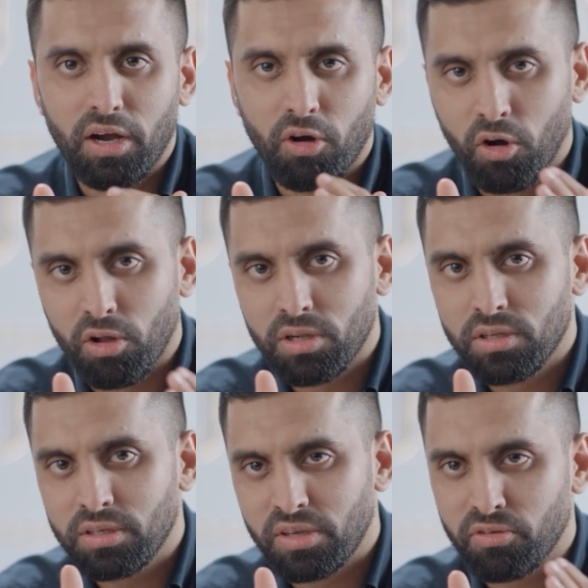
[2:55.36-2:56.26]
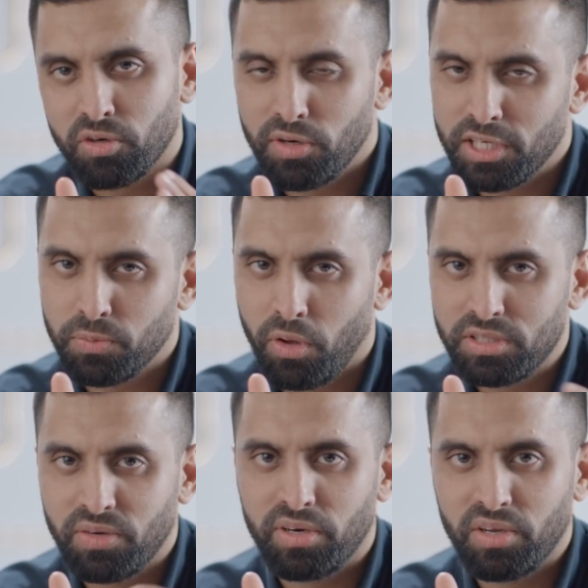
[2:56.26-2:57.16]
all different Rolex models
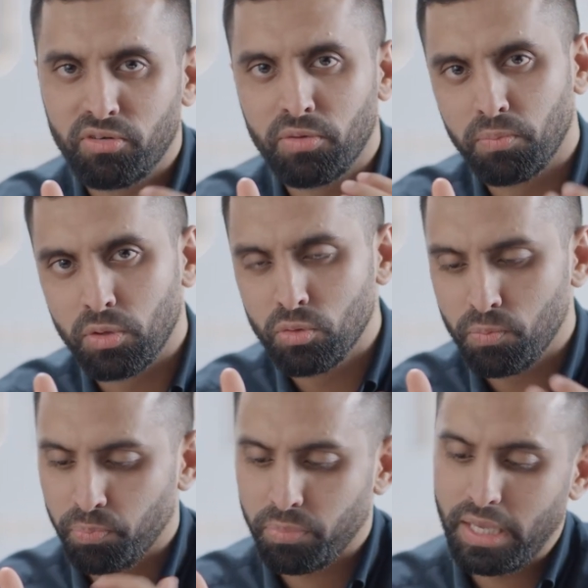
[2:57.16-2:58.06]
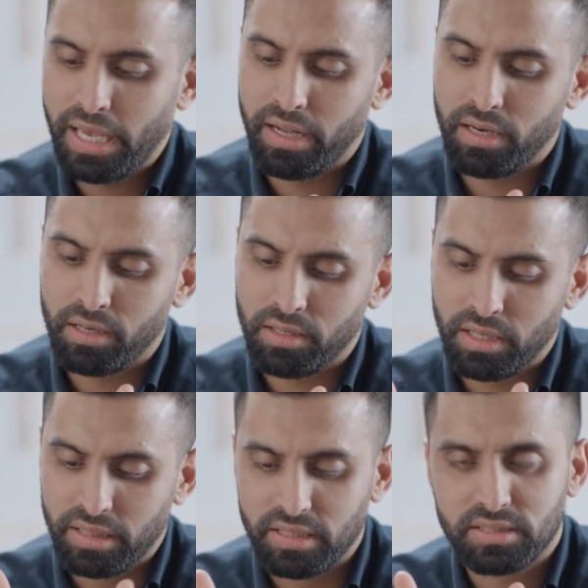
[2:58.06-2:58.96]
have a different blue, and
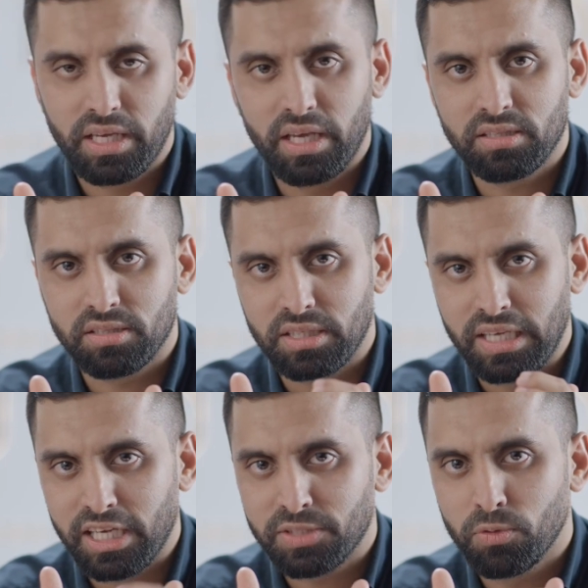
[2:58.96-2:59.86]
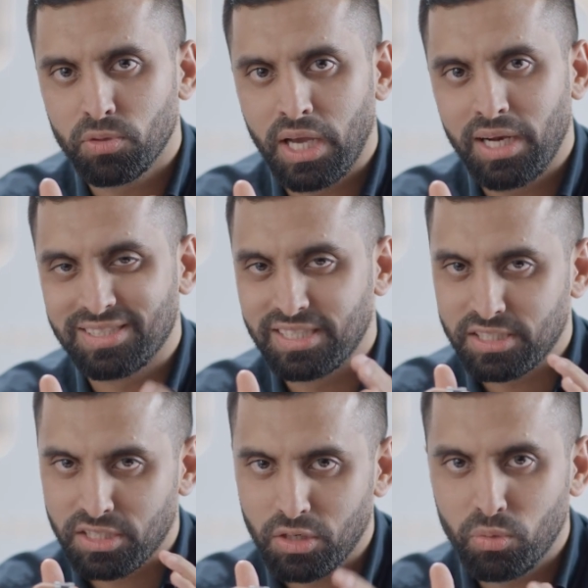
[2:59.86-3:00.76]
in this case the ice blue dial is
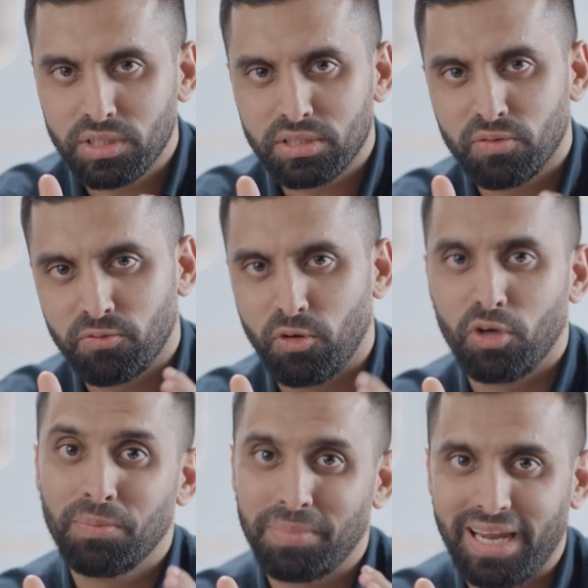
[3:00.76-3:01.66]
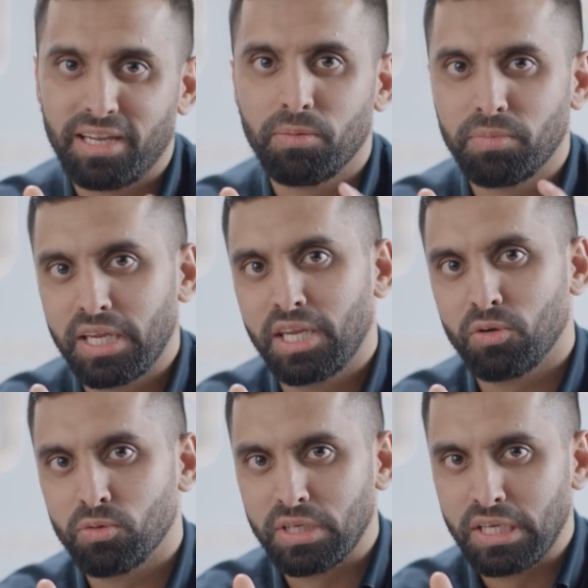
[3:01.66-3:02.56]
distinguished for the platinum DayDate
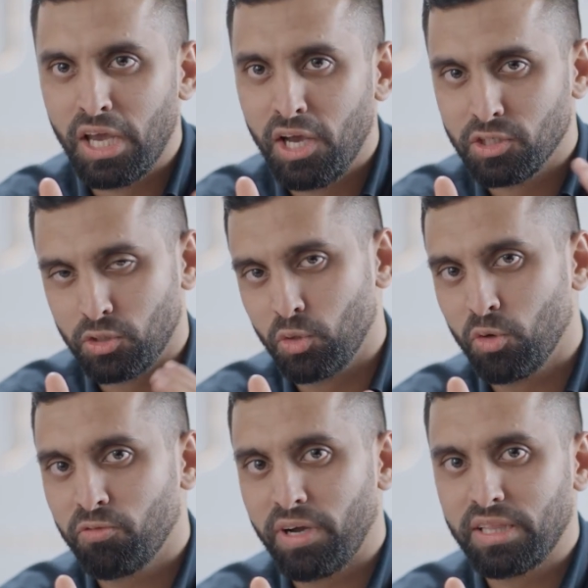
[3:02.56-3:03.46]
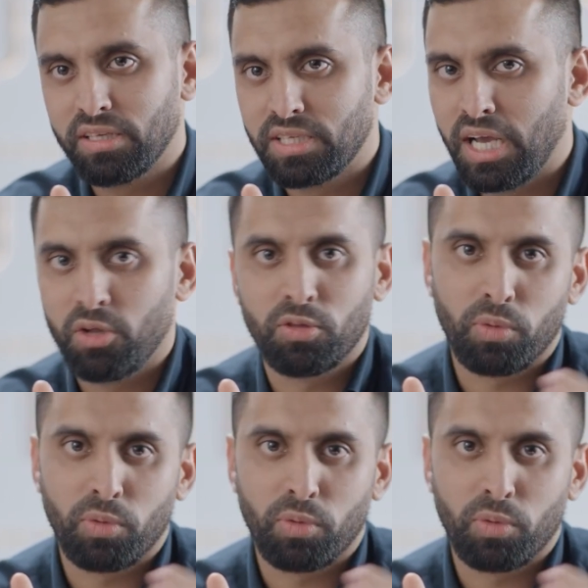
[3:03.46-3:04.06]
only. So you don't find this dial on the